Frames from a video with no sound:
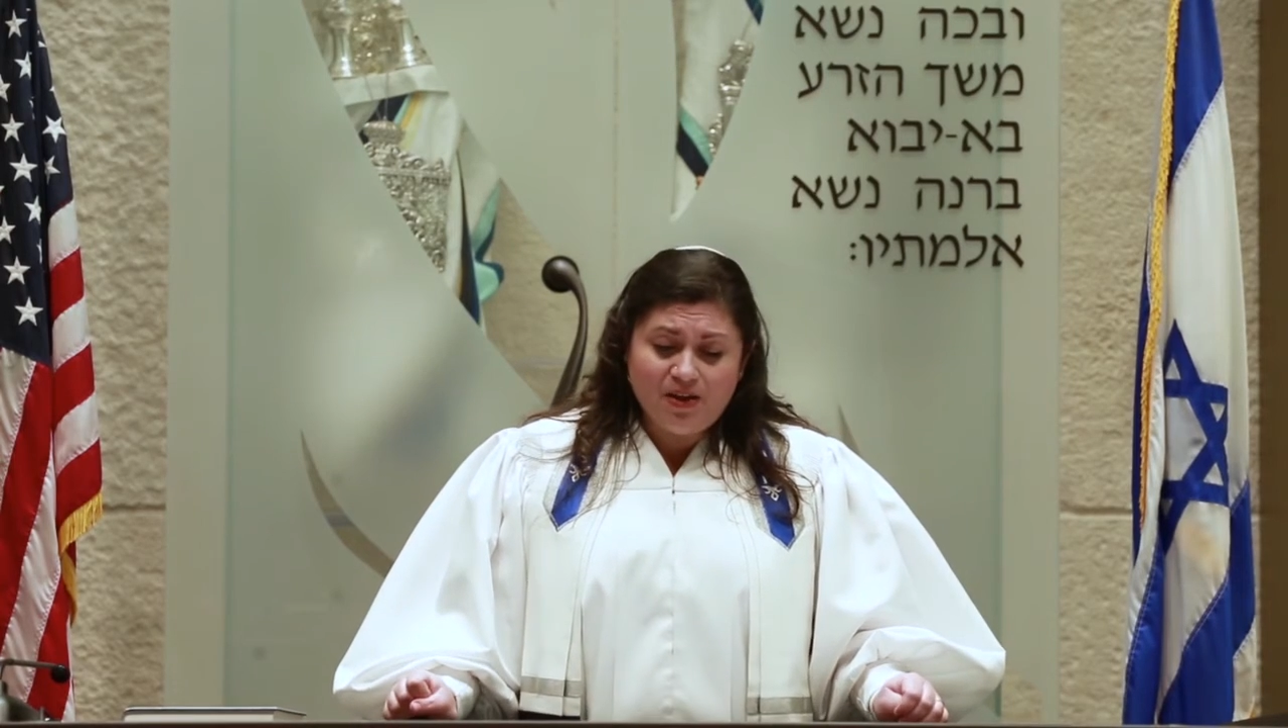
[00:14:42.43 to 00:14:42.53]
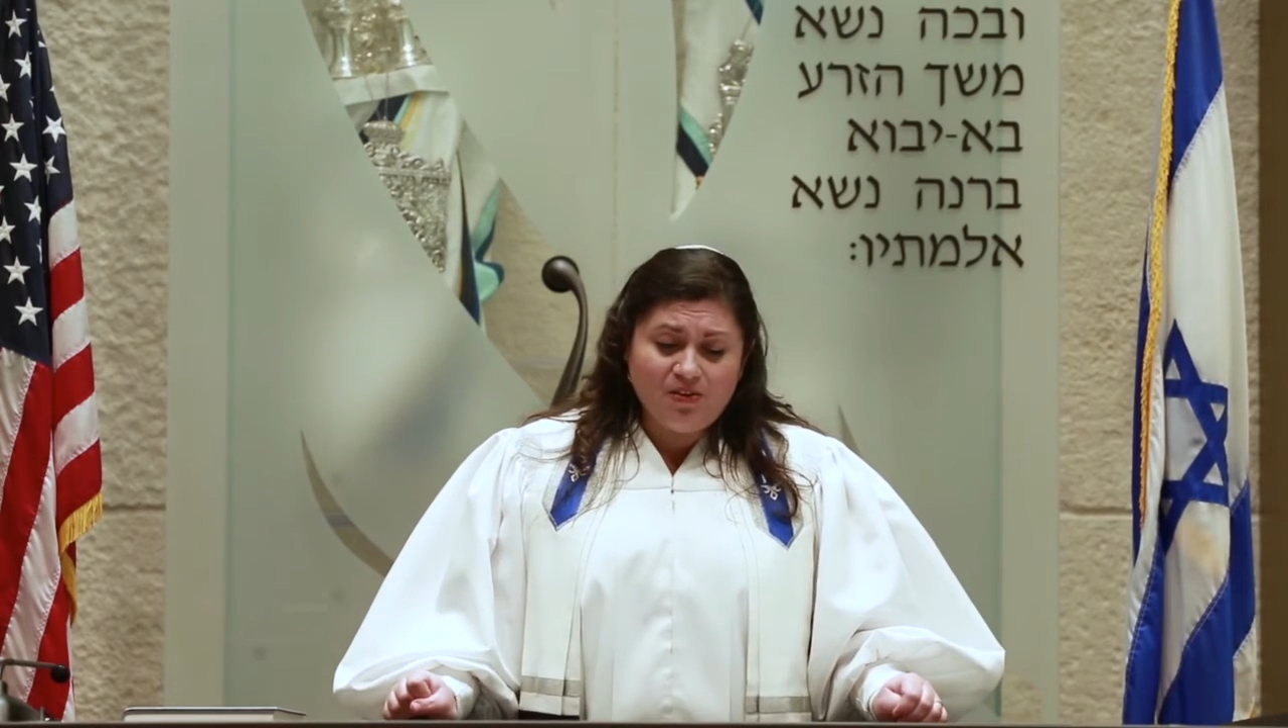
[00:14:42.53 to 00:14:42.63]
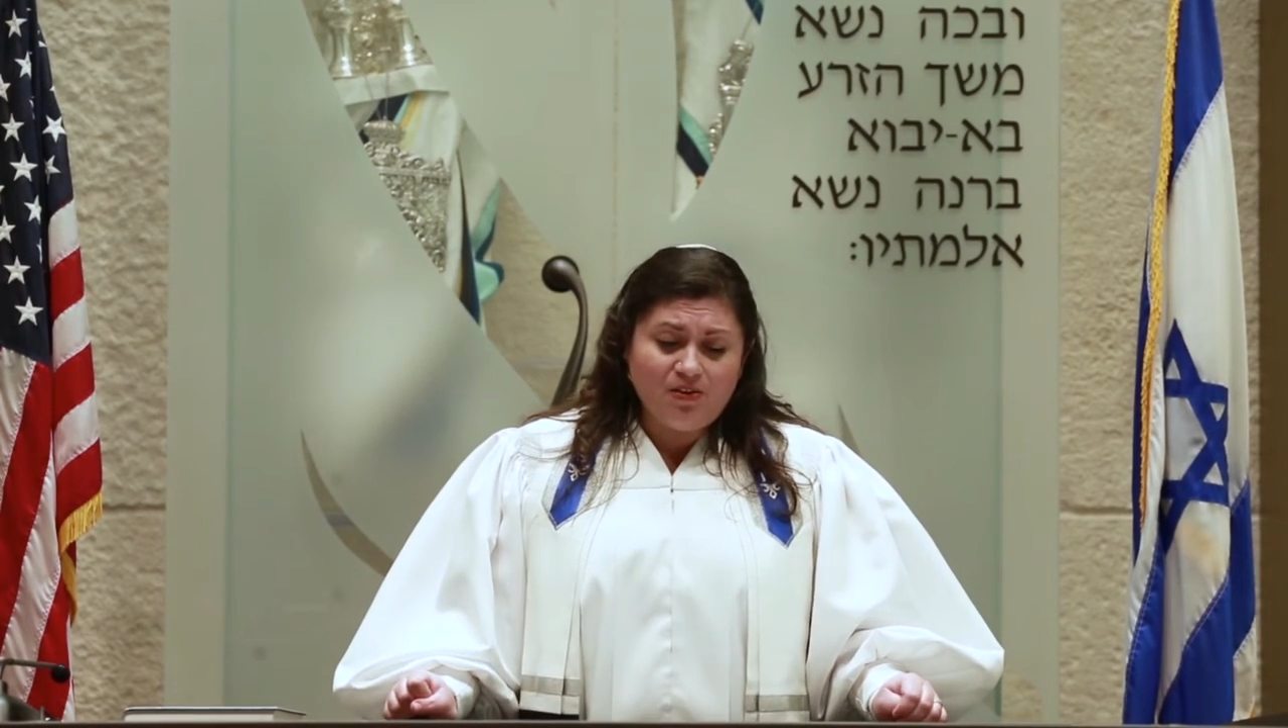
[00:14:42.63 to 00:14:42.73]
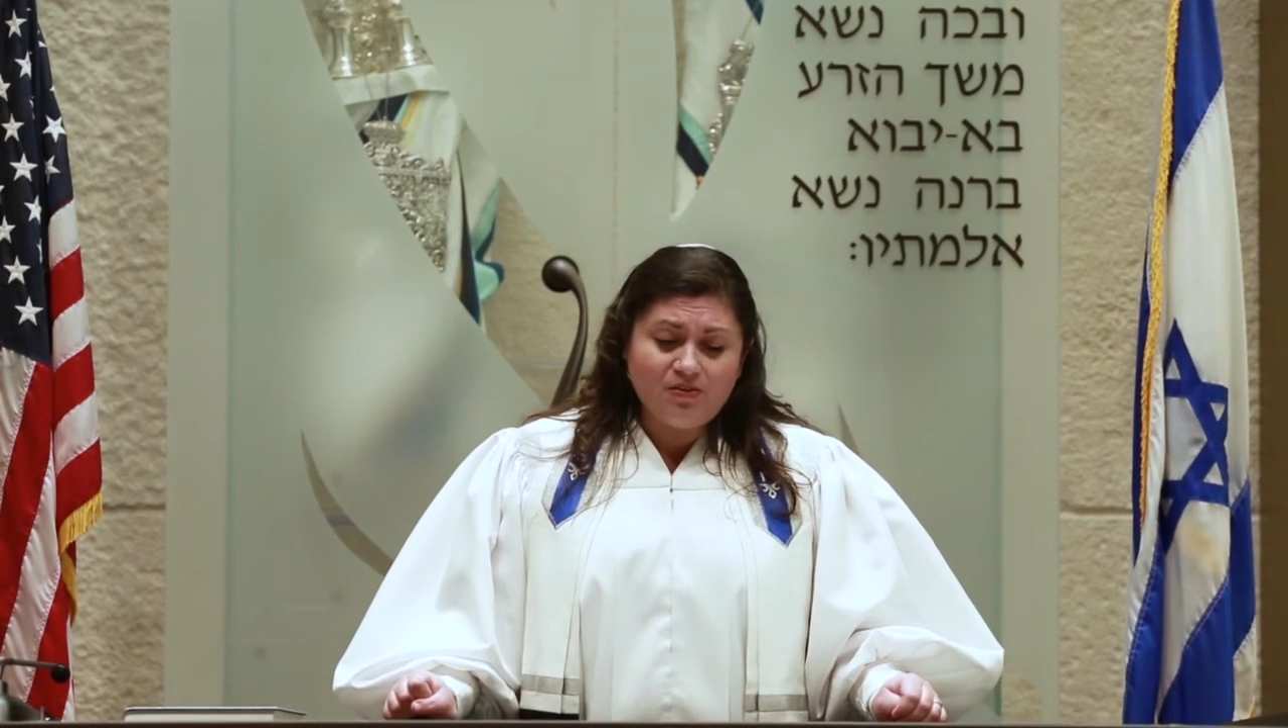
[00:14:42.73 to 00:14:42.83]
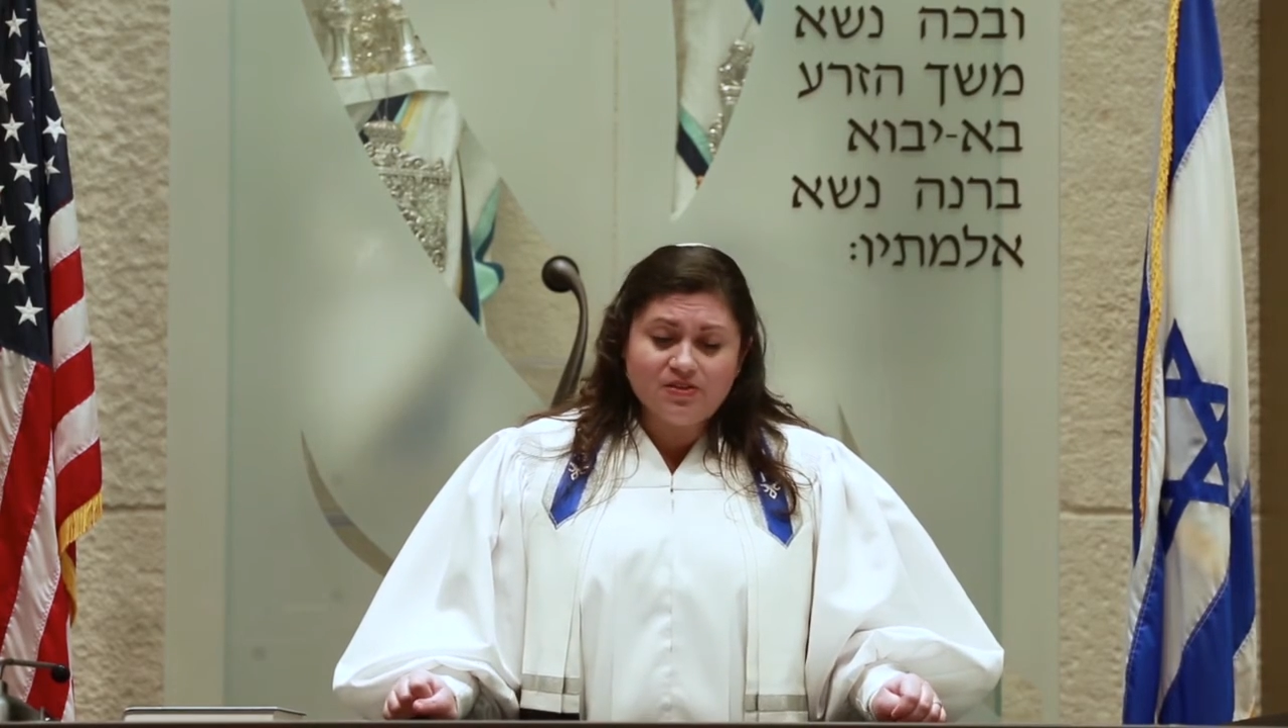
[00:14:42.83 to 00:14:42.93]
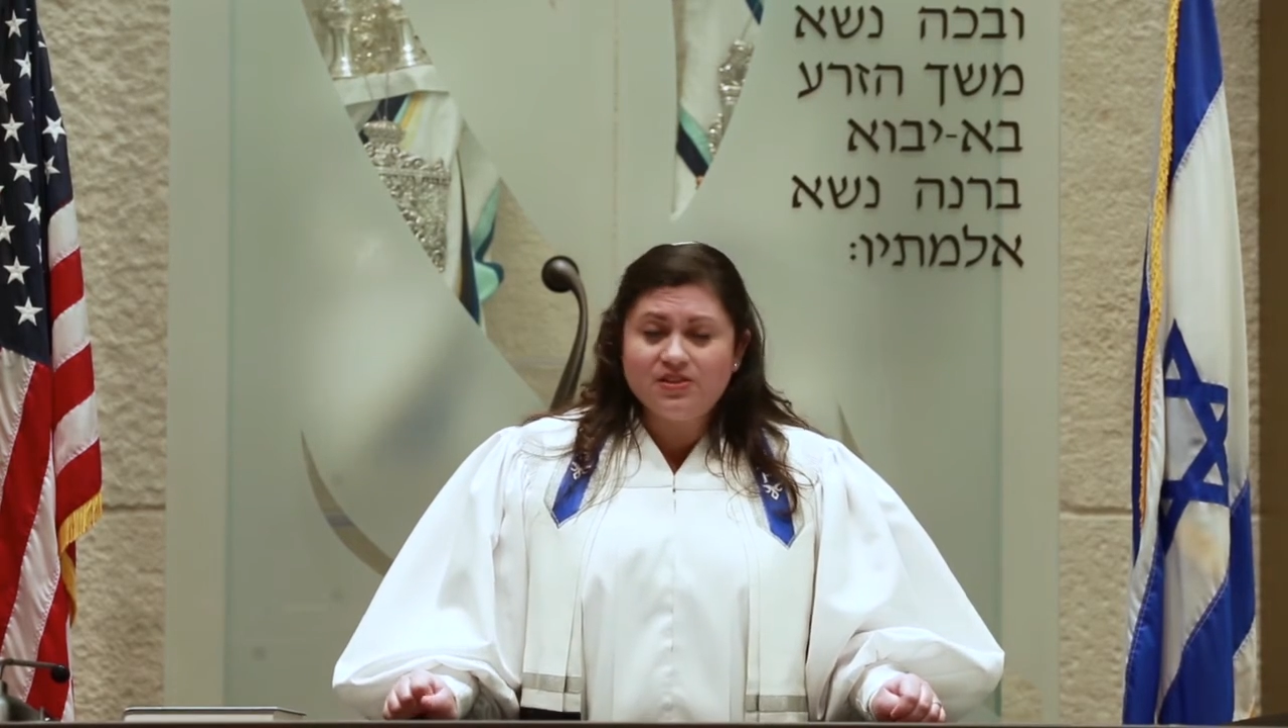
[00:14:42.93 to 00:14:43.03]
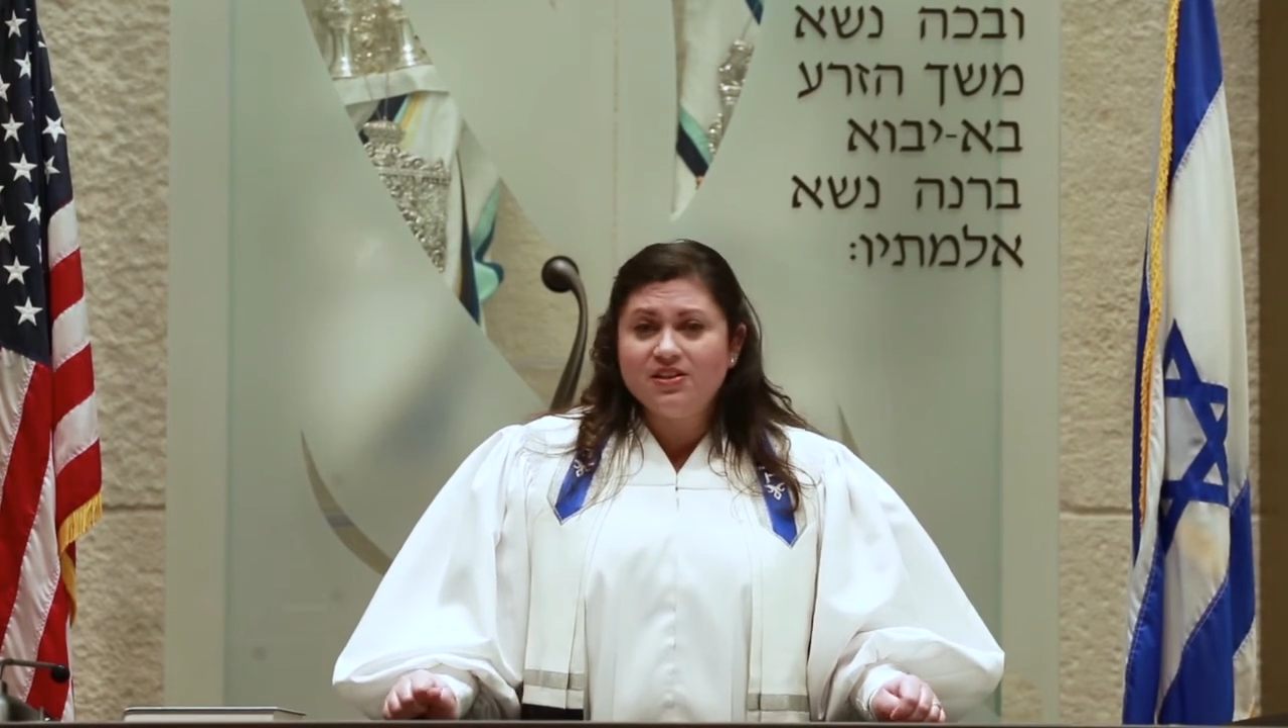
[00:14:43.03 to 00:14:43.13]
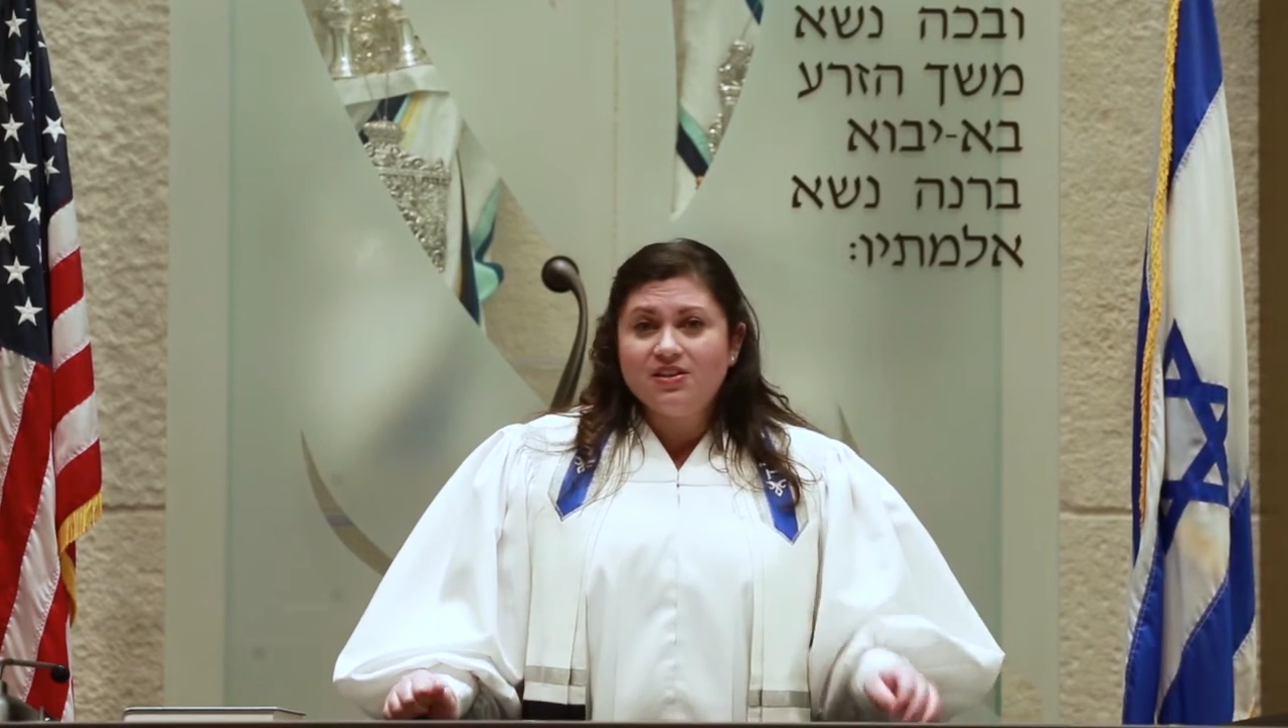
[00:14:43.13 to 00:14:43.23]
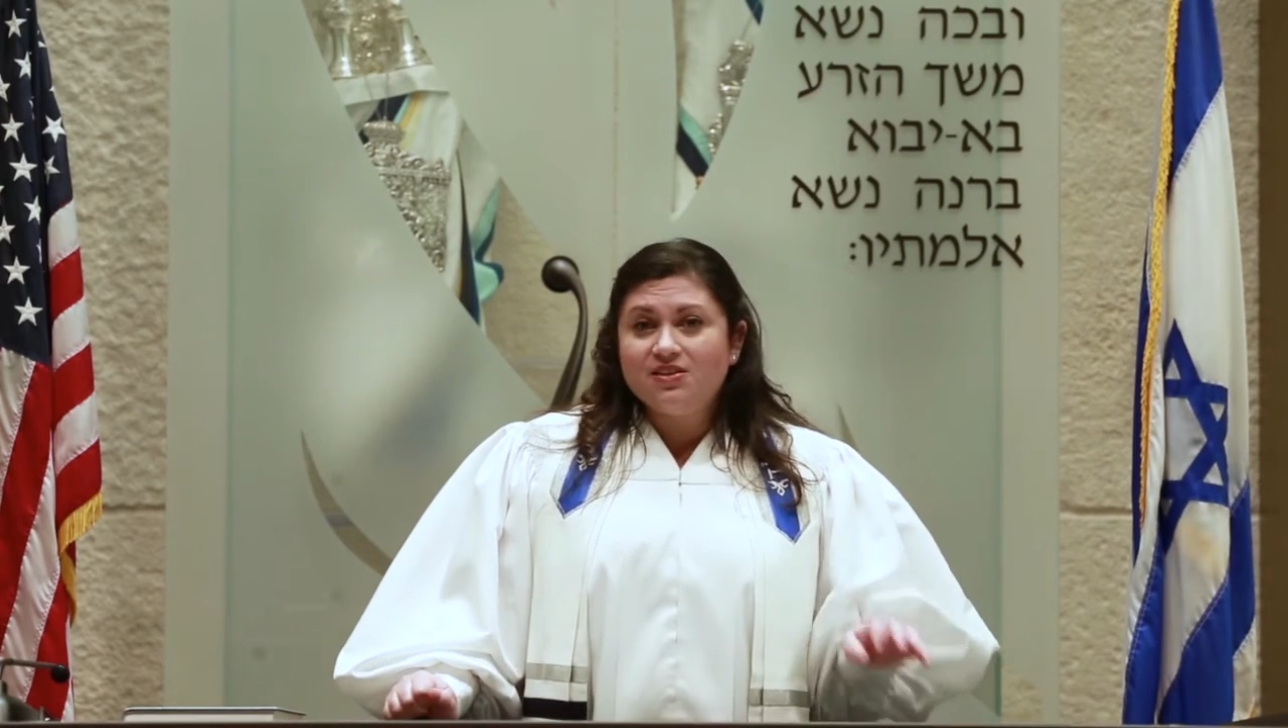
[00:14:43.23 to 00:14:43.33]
meals,